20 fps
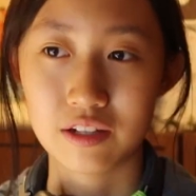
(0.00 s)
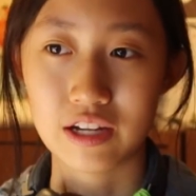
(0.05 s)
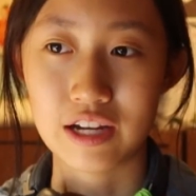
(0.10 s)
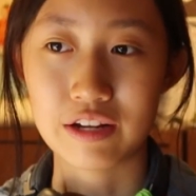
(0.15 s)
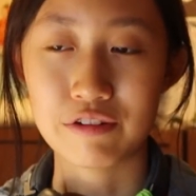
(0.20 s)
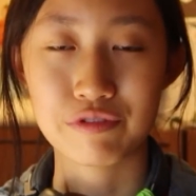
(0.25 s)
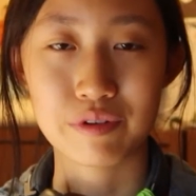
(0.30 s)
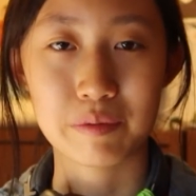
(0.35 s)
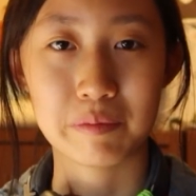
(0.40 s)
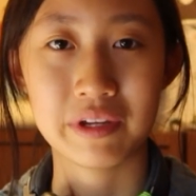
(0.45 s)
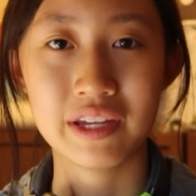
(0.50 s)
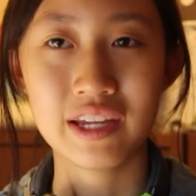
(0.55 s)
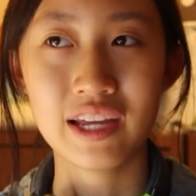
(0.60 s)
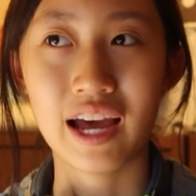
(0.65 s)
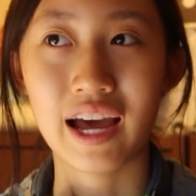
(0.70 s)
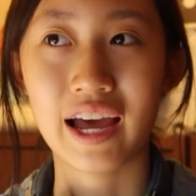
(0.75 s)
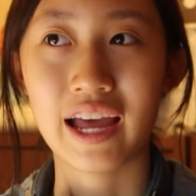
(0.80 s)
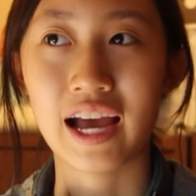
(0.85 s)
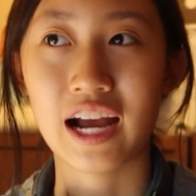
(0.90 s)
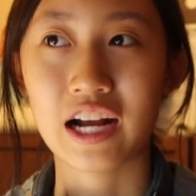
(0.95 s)
And for me,
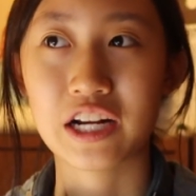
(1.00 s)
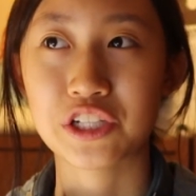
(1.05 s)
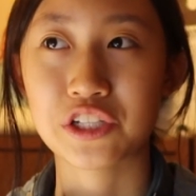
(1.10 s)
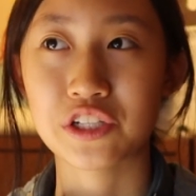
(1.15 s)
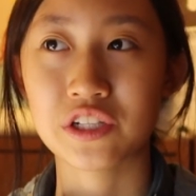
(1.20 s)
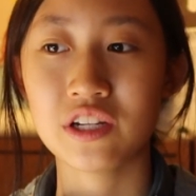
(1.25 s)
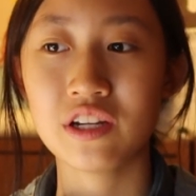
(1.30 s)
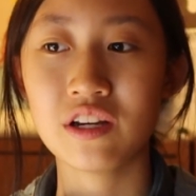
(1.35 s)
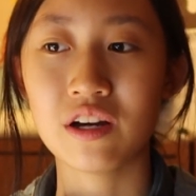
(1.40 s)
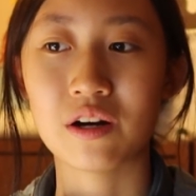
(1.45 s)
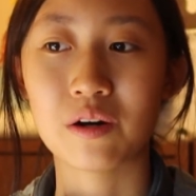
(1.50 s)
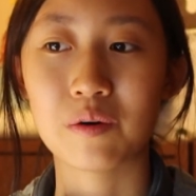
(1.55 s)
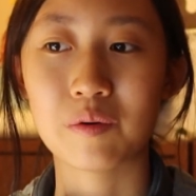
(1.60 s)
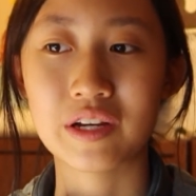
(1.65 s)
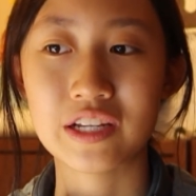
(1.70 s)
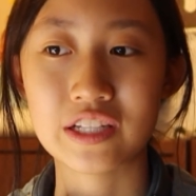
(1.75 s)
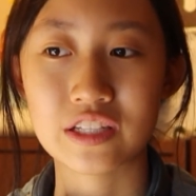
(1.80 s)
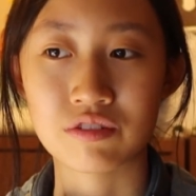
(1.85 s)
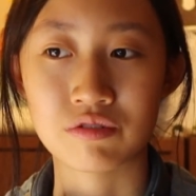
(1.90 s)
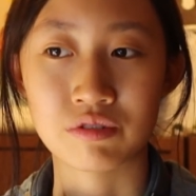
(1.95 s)
I actually
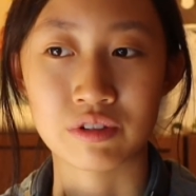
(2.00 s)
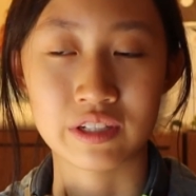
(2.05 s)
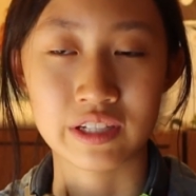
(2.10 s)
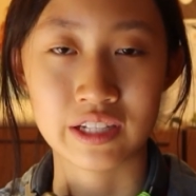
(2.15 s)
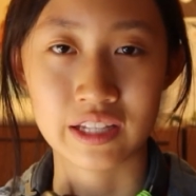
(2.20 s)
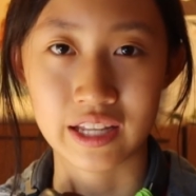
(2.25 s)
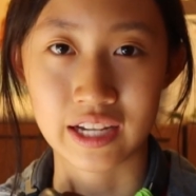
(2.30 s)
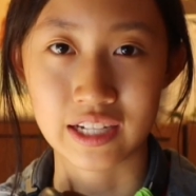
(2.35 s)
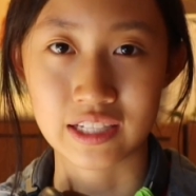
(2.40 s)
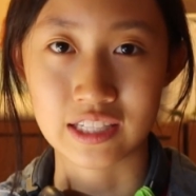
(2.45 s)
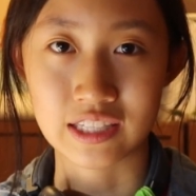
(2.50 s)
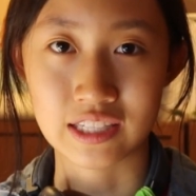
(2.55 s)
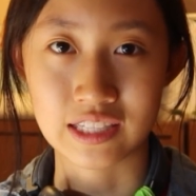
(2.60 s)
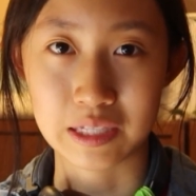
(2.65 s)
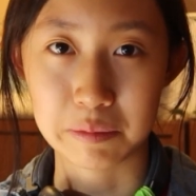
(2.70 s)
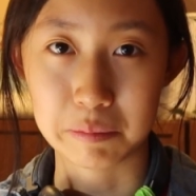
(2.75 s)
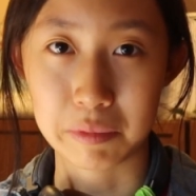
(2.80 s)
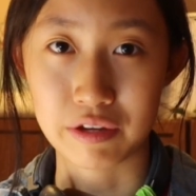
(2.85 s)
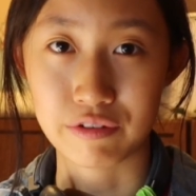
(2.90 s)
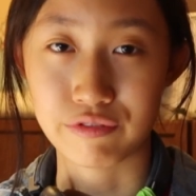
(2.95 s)
always really like to
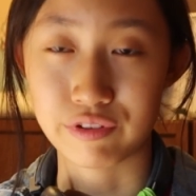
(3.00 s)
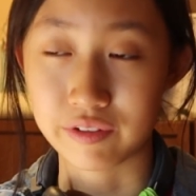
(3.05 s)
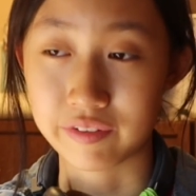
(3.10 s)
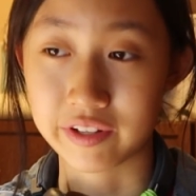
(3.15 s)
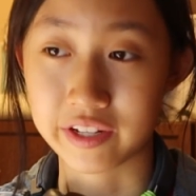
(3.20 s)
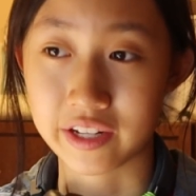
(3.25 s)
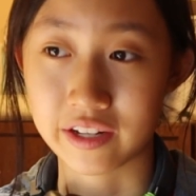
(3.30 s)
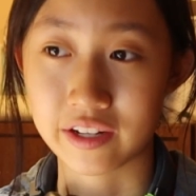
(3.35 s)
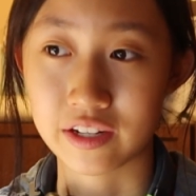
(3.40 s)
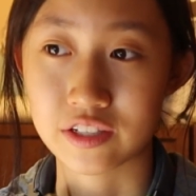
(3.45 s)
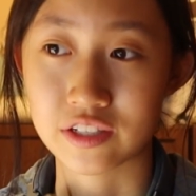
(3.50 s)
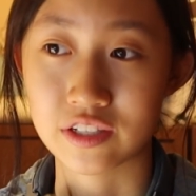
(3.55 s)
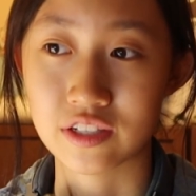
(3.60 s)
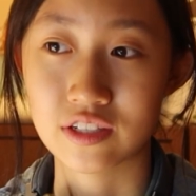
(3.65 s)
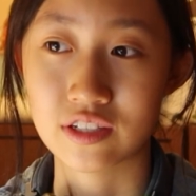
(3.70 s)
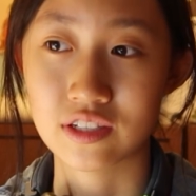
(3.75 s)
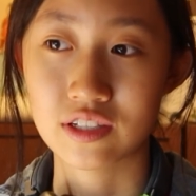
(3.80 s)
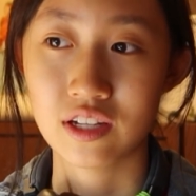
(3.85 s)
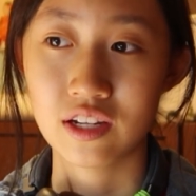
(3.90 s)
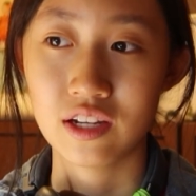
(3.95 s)
see my favorite
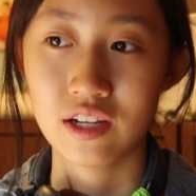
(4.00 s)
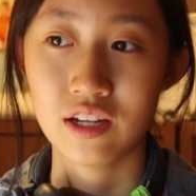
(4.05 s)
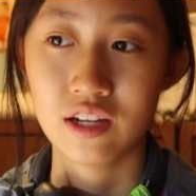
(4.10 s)
characters